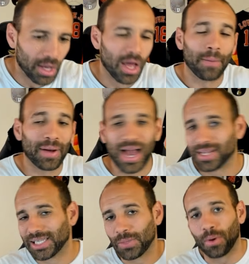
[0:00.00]
I'm going to kind
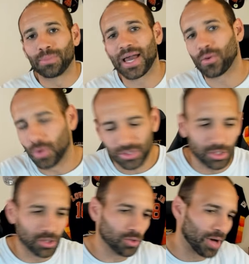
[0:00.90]
of see what black wants to
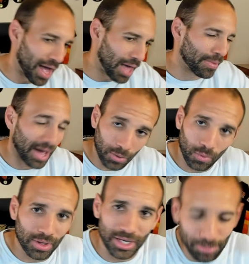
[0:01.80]
do. I am kind of
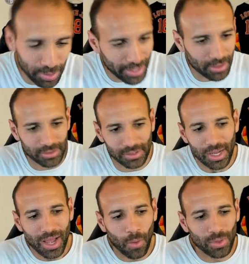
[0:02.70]
one of these players.
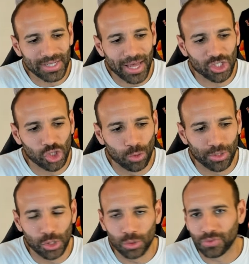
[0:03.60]
I was not a super
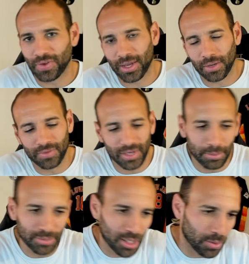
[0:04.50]
huge fan of the
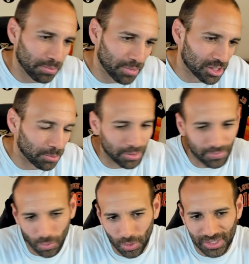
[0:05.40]
Nimzo and bishop
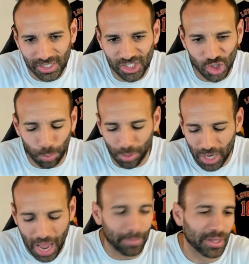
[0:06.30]
B4 because it's super
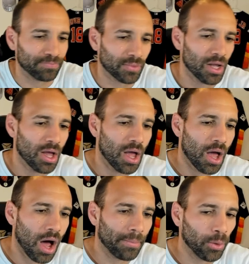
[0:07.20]
common.
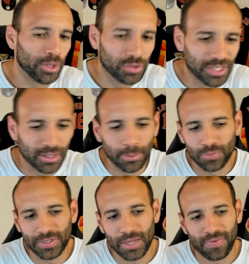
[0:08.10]
But we do see the
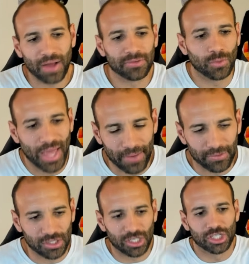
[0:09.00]
move D5, so we have
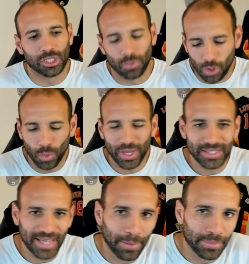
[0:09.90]
just a general queen's
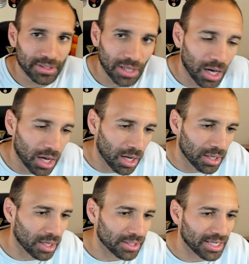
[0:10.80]
gambit
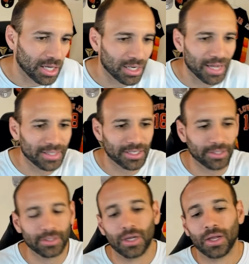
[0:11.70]
declined
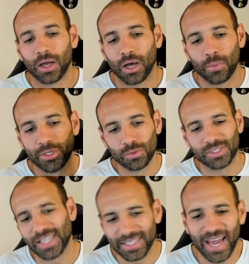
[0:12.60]
here. We do
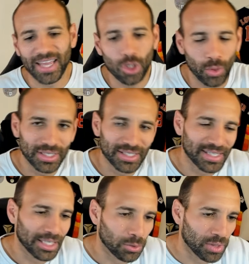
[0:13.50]
see knight going to
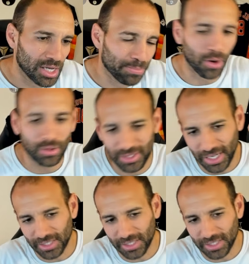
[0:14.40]
C3, pawn takes